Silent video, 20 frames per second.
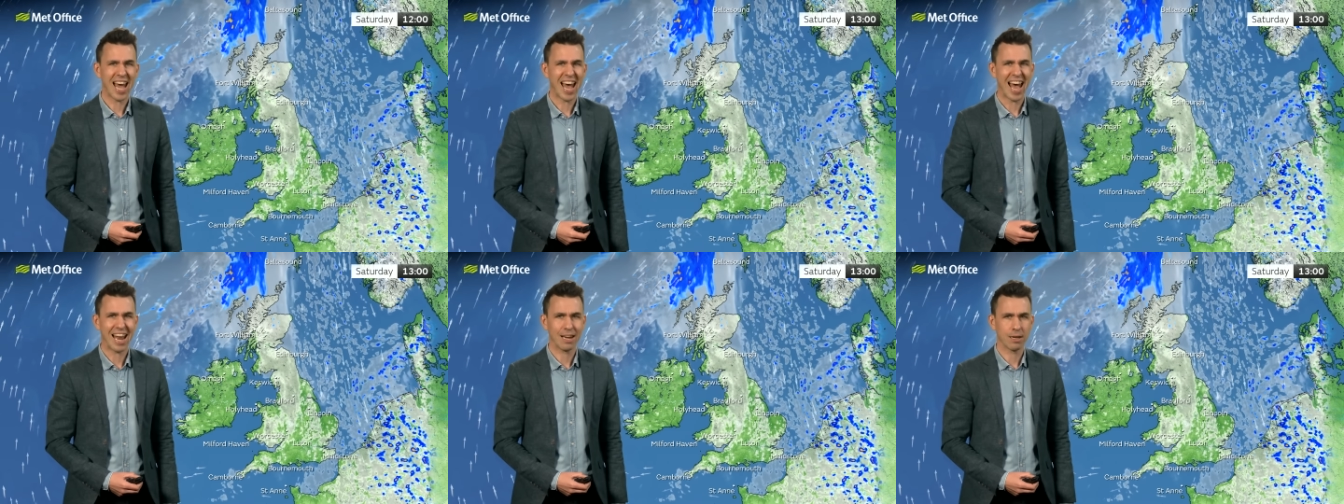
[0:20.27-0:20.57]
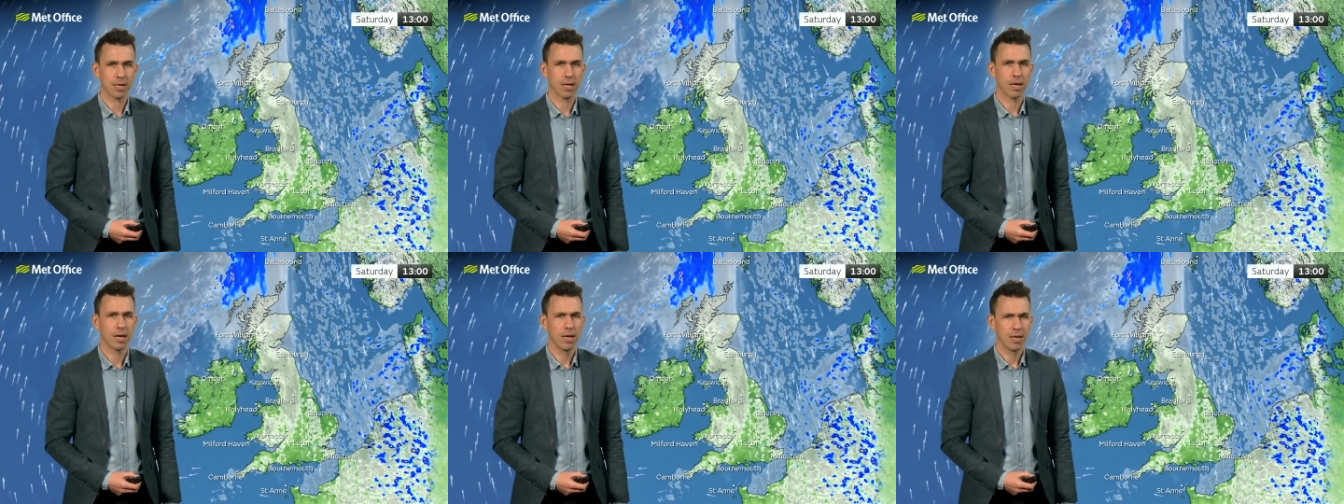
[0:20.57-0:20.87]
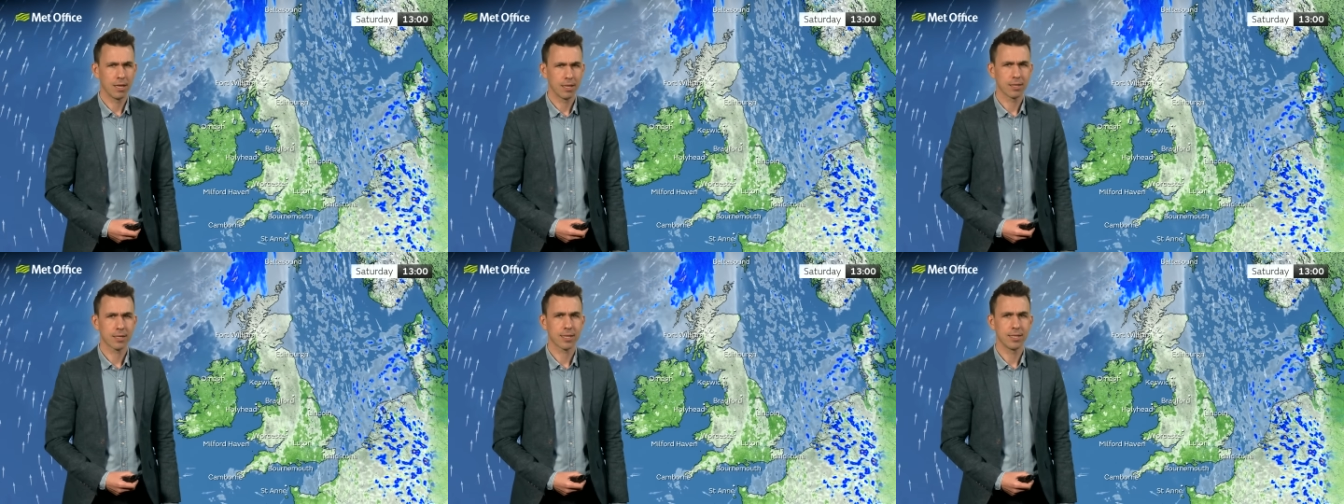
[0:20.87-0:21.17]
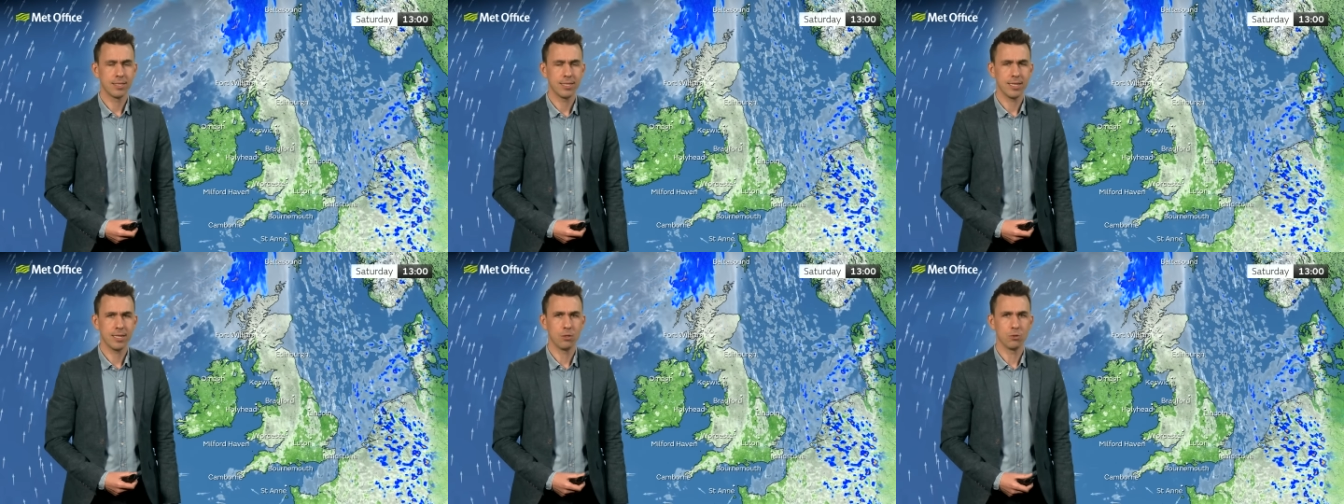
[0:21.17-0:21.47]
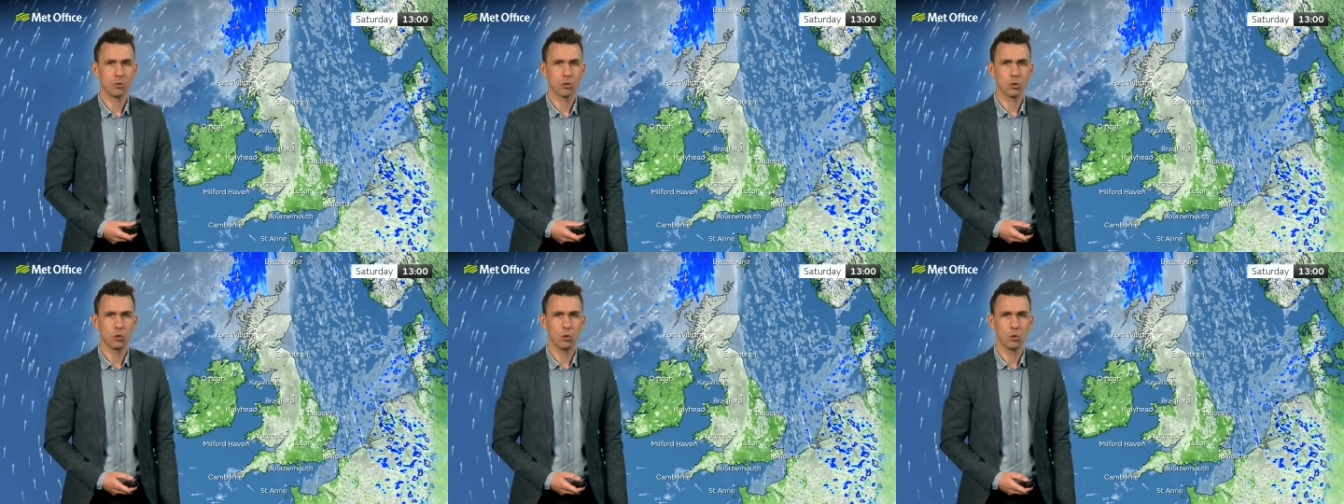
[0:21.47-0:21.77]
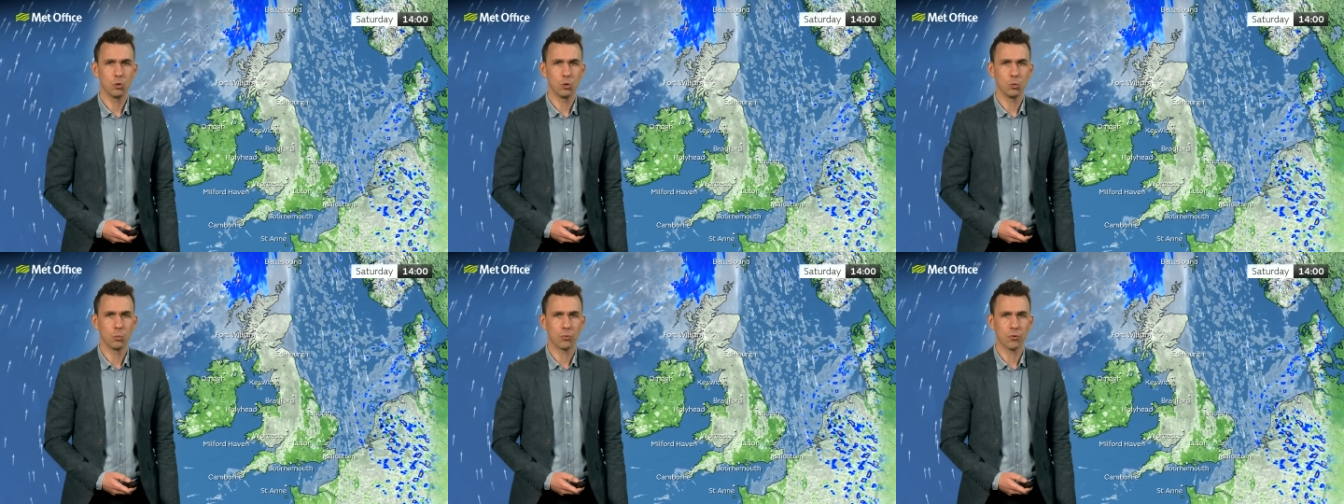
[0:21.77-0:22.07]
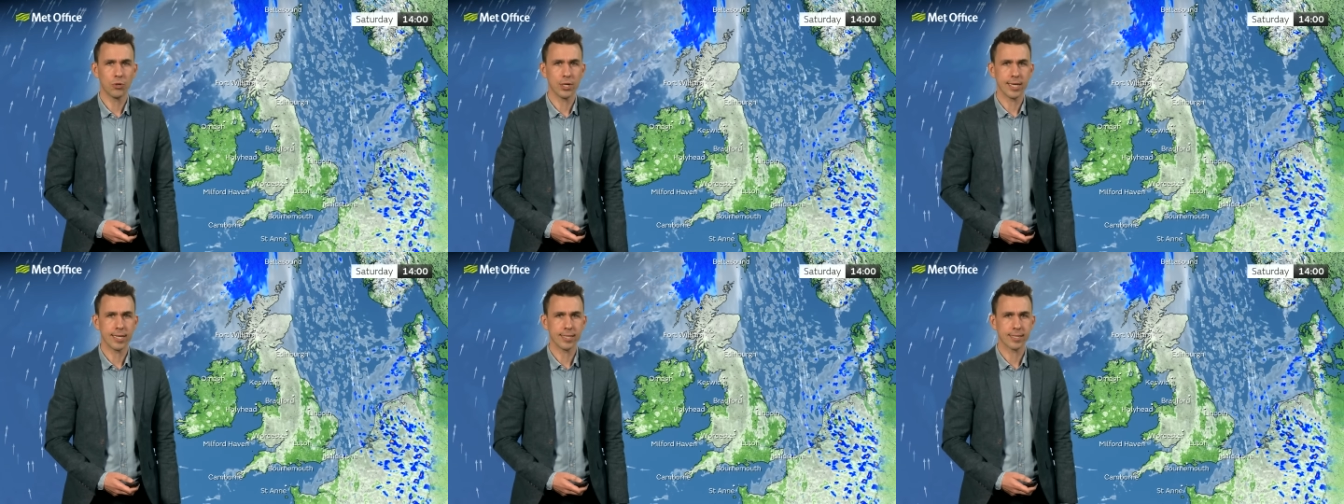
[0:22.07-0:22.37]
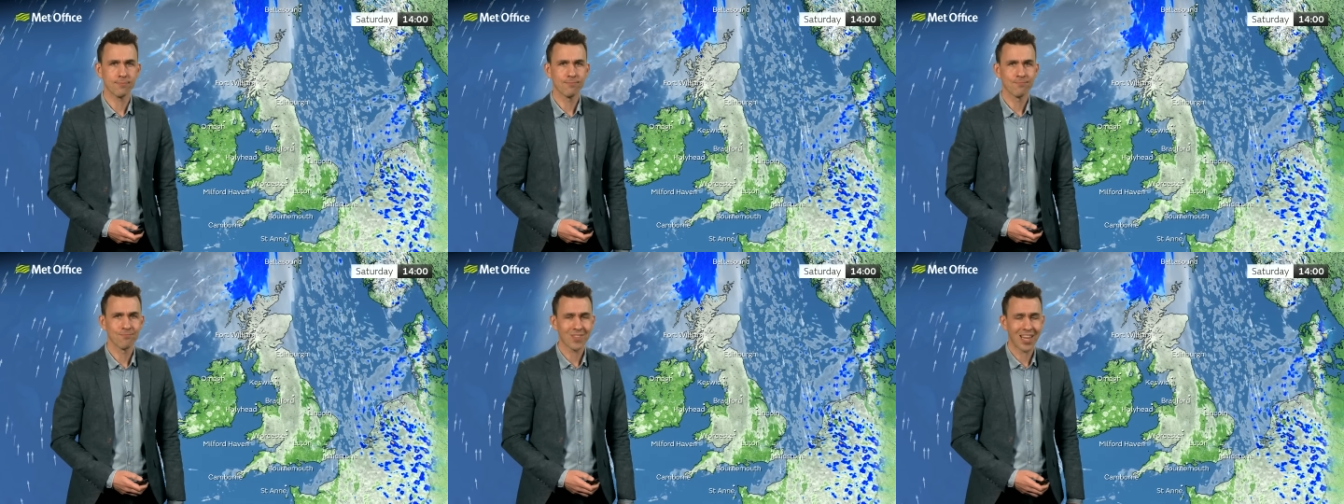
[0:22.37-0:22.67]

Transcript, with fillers: and a continued cool breeze.